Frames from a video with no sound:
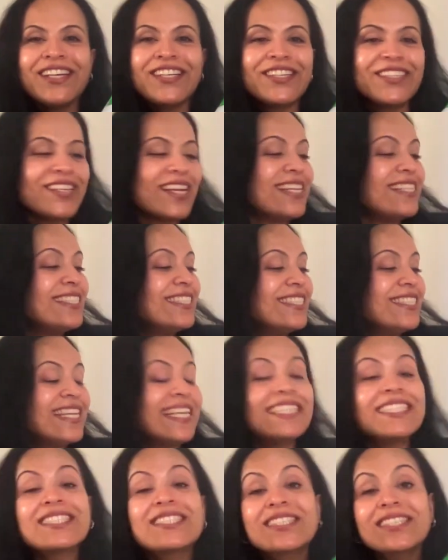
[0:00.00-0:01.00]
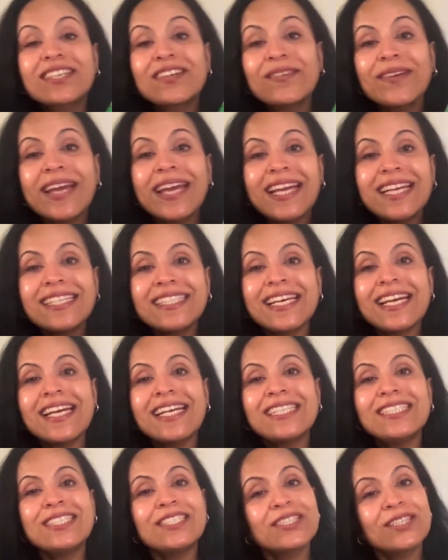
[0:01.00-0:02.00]
and tastes great
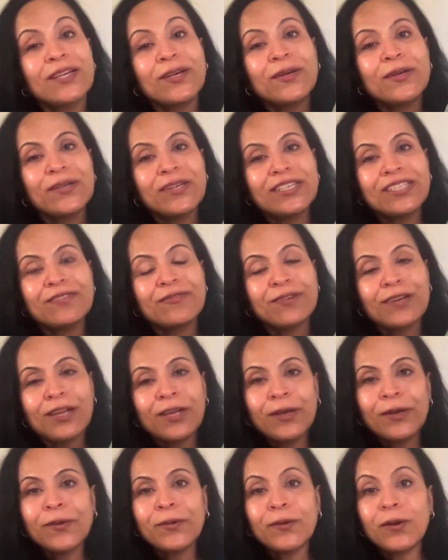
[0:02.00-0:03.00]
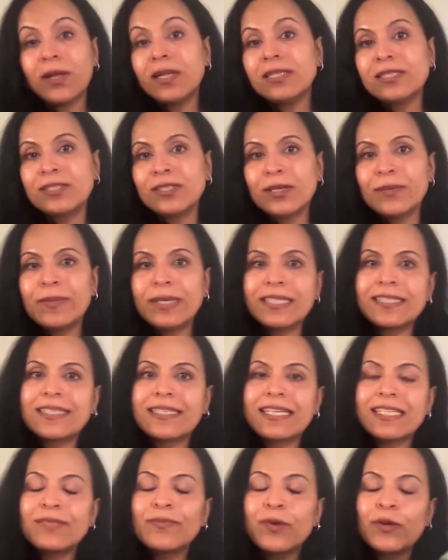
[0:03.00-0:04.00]
and so good for you also because
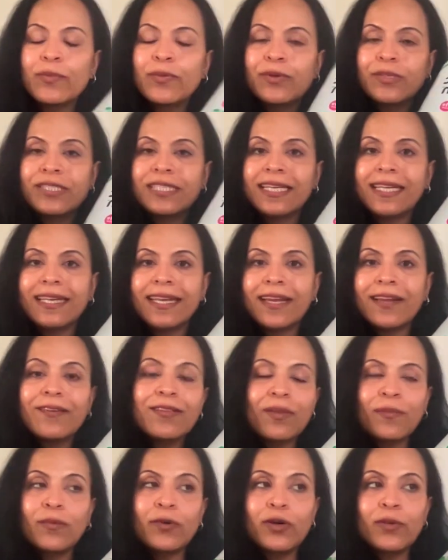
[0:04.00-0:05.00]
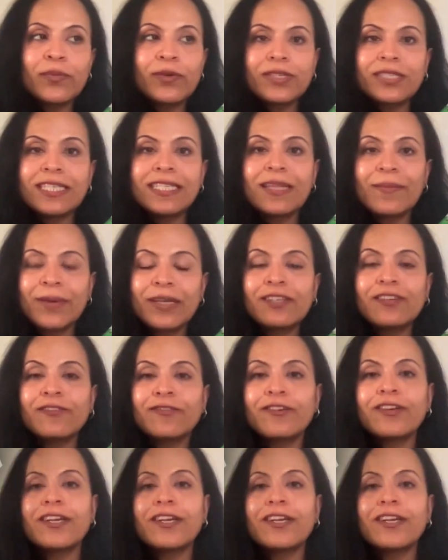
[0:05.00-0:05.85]
it has more protein. Yeah, the more protein, the better for